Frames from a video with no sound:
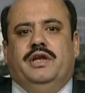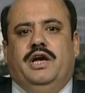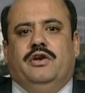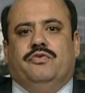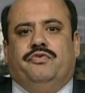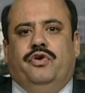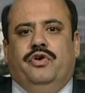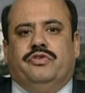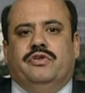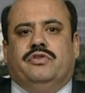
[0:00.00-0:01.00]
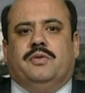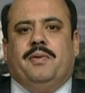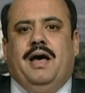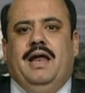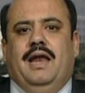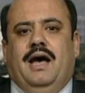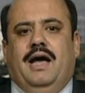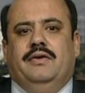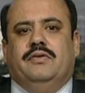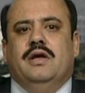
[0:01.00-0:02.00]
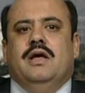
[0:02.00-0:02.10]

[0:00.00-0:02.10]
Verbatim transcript: NATO forces supply lines,